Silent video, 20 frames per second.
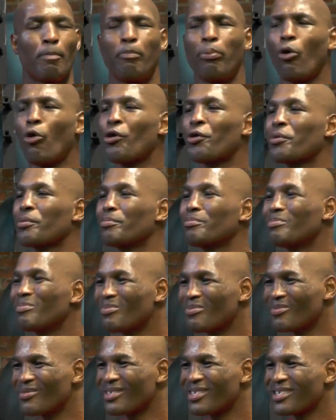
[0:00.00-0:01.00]
boredom
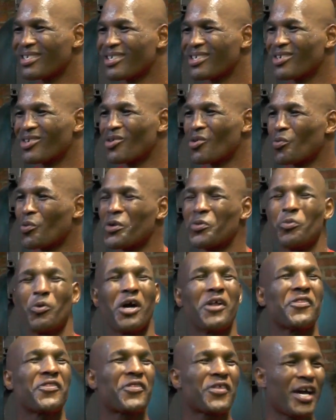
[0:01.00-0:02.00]
with
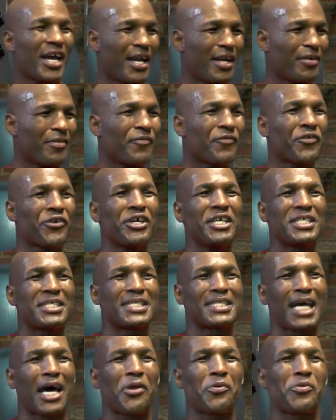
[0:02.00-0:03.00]
one thing. For
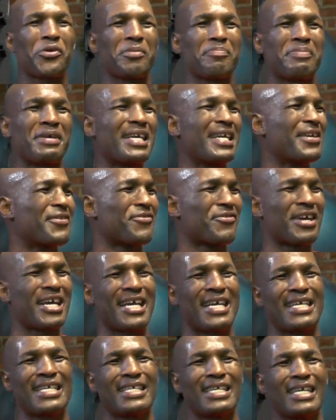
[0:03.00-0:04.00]
instance, I don't want to be in the
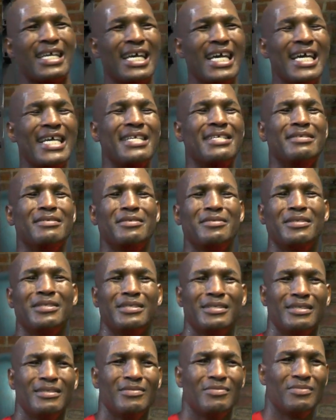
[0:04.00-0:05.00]
ring hitting
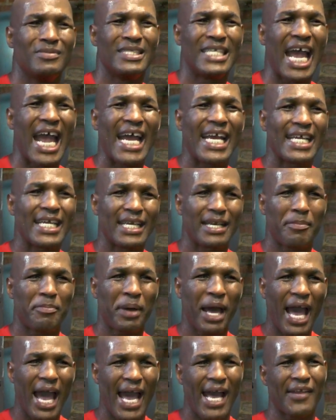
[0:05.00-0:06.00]
Danny in
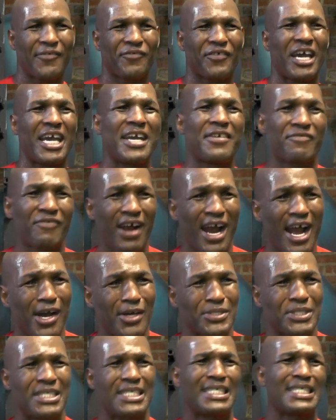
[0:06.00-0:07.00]
the pads for 8
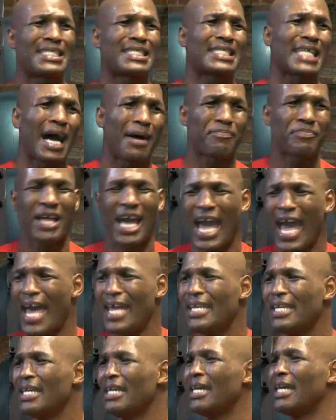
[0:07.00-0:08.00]
rounds and then stop
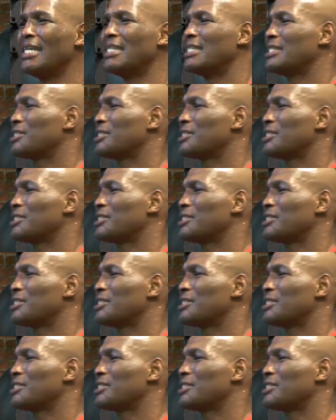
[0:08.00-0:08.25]
that, and